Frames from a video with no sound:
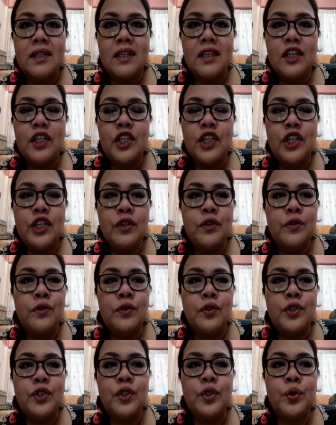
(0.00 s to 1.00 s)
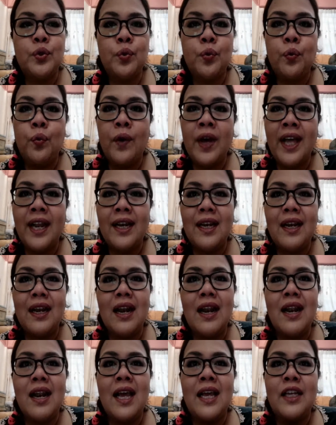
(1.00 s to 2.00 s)
you sweat
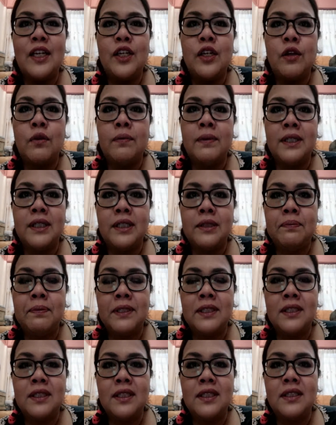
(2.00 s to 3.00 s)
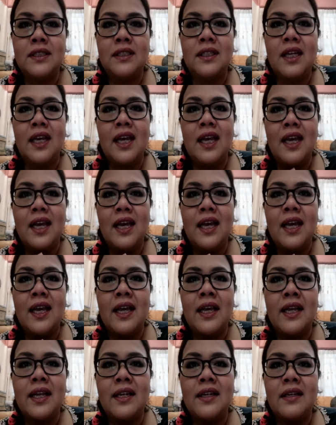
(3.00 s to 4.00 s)
like nobody's business,
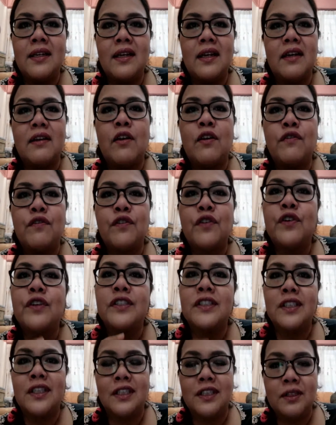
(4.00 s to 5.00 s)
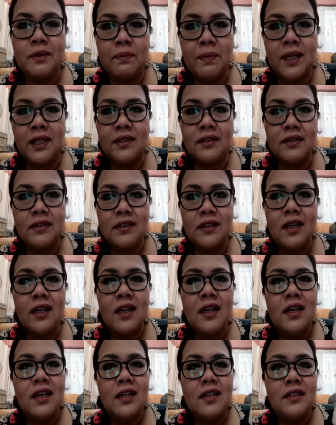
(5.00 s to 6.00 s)
and of course it smells.
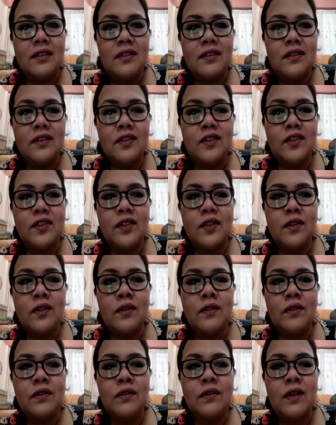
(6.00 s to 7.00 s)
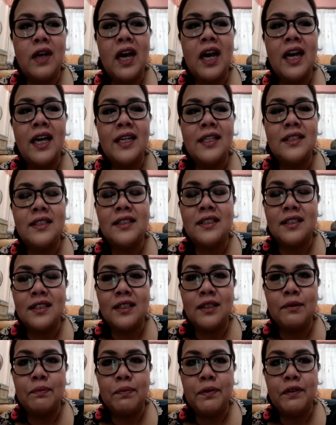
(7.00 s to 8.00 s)
So I
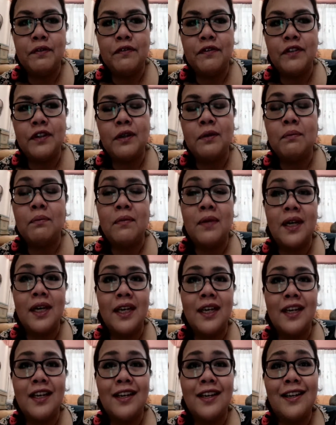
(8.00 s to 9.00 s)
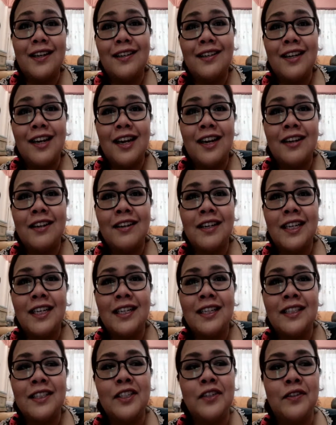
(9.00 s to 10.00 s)
still prefer my
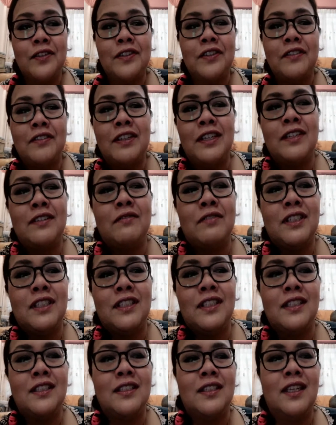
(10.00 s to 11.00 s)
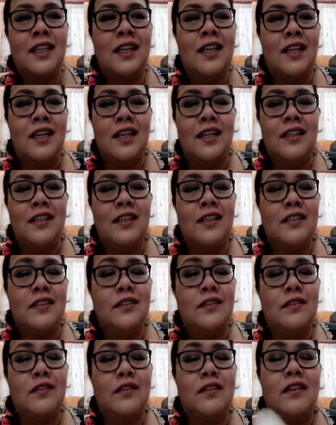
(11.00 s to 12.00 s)
current deodorant, which is
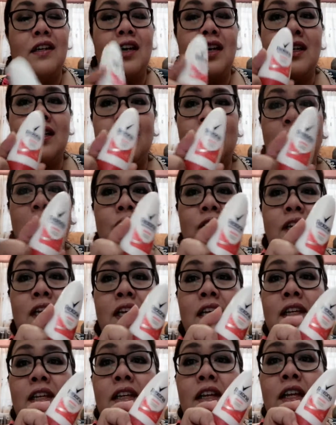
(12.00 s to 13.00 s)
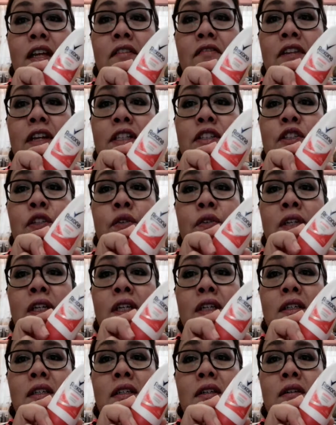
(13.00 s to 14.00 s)
this ugly looking
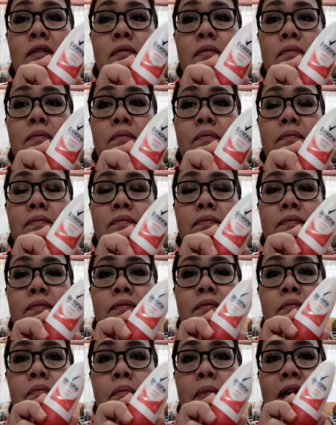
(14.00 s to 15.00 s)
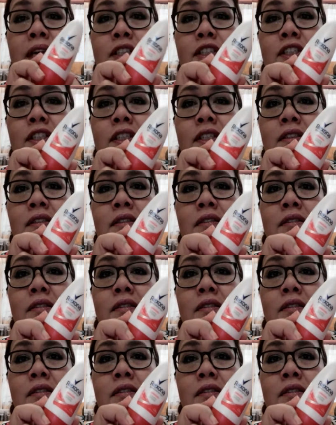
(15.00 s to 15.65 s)
Rexona Passion.